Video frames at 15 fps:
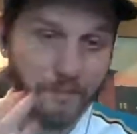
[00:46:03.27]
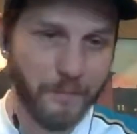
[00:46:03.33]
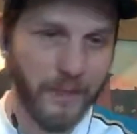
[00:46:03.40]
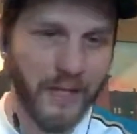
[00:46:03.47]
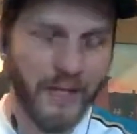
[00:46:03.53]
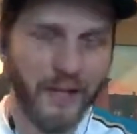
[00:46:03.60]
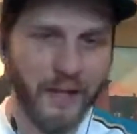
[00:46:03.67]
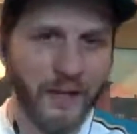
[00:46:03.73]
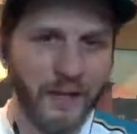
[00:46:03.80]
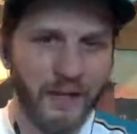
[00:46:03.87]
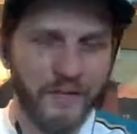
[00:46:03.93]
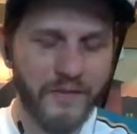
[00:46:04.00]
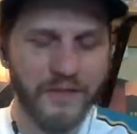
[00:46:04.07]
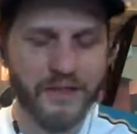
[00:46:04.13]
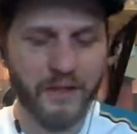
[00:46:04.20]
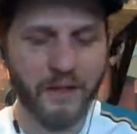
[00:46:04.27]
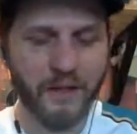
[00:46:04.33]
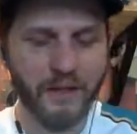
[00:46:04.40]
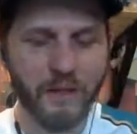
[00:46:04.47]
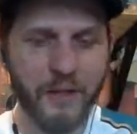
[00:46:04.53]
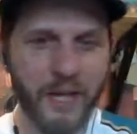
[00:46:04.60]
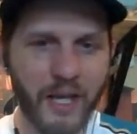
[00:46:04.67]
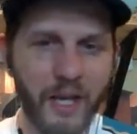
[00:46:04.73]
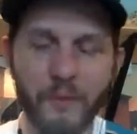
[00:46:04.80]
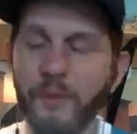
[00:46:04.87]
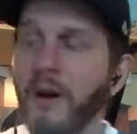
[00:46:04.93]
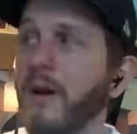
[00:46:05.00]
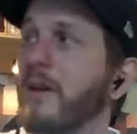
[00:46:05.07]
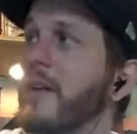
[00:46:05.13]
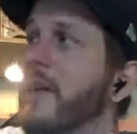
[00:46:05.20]
But, you know, if it's all okay,
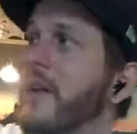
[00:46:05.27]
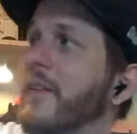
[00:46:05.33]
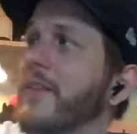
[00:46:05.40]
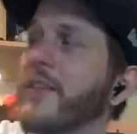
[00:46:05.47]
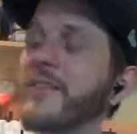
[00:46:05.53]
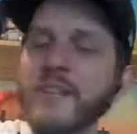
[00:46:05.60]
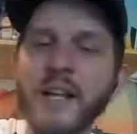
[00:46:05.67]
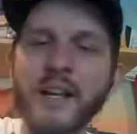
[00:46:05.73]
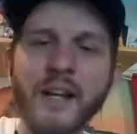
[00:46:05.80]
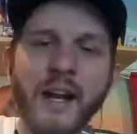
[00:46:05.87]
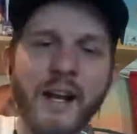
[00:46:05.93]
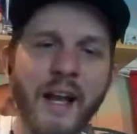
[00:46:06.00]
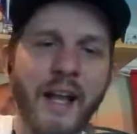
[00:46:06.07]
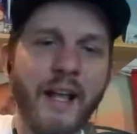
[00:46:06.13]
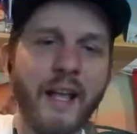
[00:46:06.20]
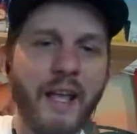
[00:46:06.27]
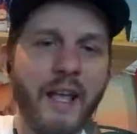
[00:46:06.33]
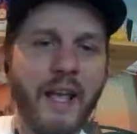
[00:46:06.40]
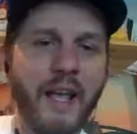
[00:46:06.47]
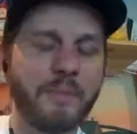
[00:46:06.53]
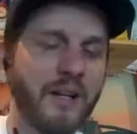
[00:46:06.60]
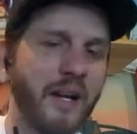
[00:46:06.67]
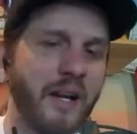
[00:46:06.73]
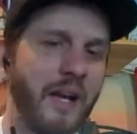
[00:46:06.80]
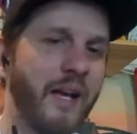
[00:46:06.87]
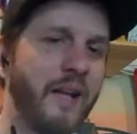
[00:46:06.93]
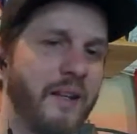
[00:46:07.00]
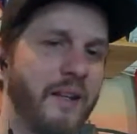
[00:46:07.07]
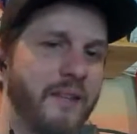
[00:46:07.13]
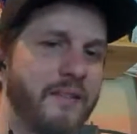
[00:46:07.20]
well, the Sunday night game tonight
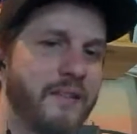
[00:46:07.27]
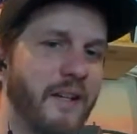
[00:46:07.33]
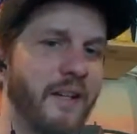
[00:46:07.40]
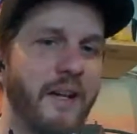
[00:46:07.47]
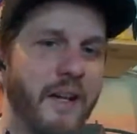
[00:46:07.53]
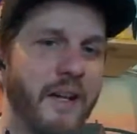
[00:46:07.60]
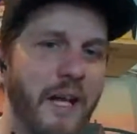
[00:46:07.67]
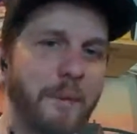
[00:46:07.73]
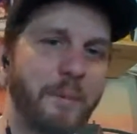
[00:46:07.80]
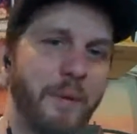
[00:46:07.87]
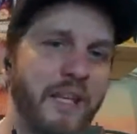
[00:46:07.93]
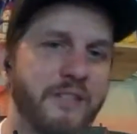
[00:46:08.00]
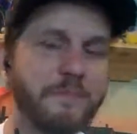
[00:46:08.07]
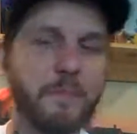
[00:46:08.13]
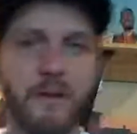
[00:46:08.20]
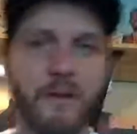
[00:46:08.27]
is Sunday night baseball